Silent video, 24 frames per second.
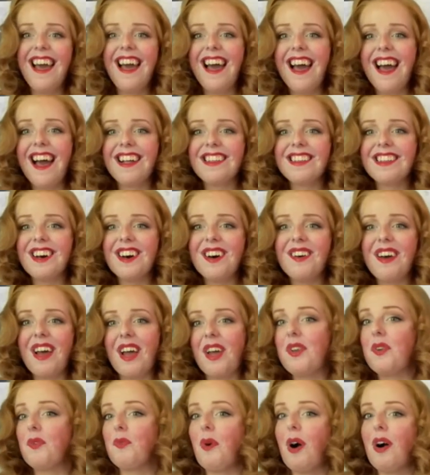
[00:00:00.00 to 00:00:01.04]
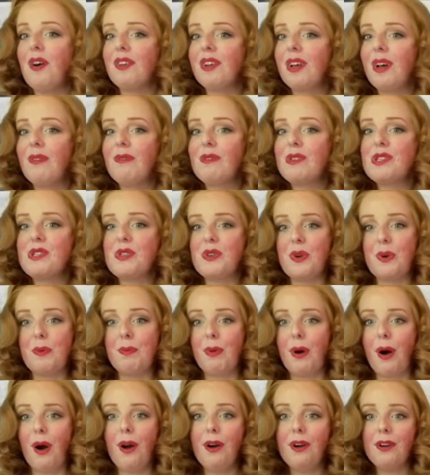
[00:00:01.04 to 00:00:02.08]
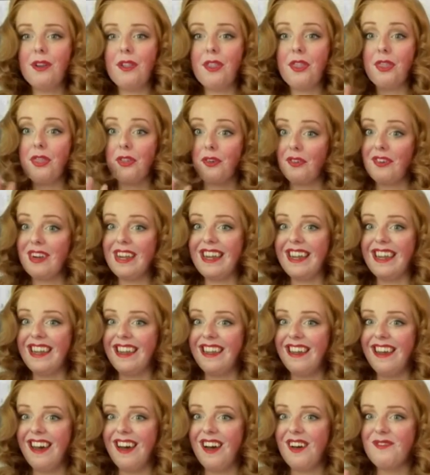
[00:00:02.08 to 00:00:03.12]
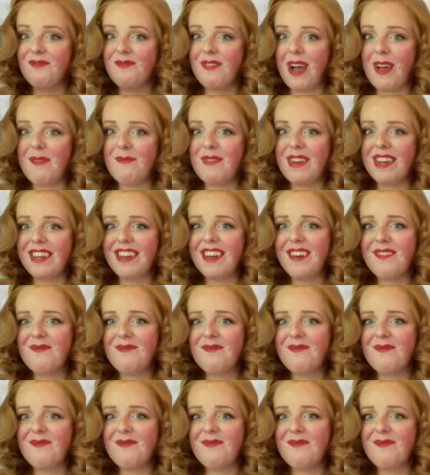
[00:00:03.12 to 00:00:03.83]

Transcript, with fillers: Hello and welcome to part three of my pinup